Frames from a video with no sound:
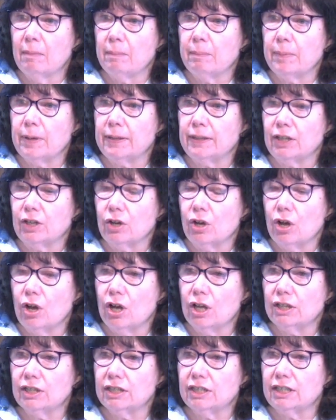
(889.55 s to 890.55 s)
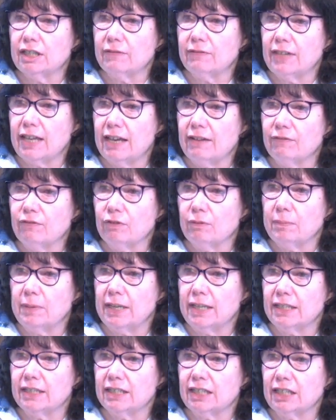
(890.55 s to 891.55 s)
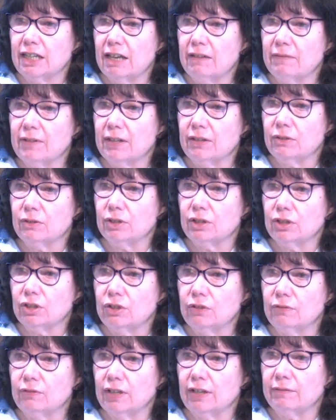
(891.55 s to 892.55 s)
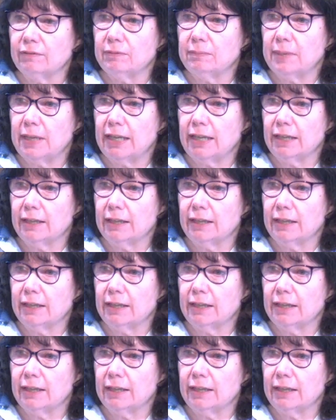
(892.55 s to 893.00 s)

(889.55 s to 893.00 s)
But the cost of that for me is to love others as you've loved me.